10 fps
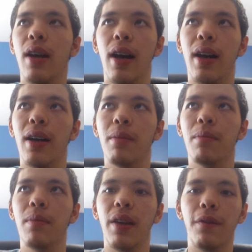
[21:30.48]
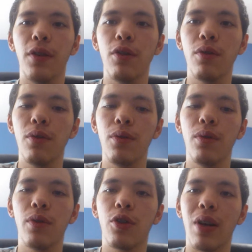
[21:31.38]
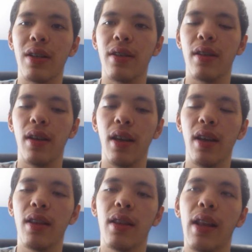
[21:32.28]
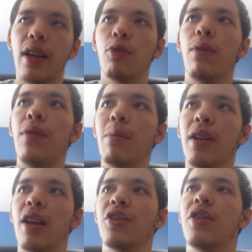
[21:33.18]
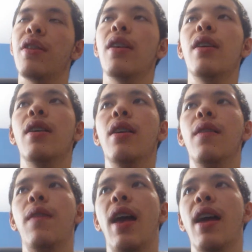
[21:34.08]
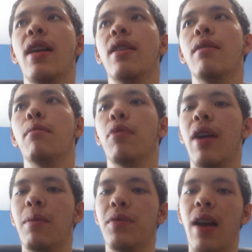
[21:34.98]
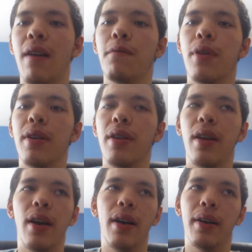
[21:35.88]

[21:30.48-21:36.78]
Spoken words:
if you trust in like Twin Flame connection, then perhaps you have one.